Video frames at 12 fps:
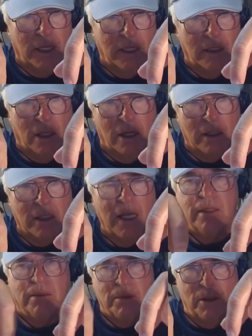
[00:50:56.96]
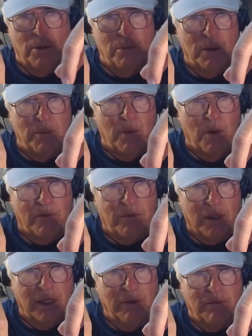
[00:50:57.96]
day long. A little bit more
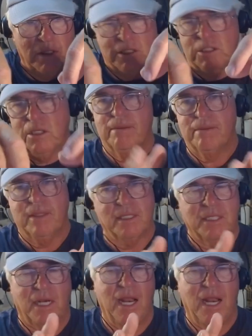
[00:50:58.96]
forgiveness. Doesn't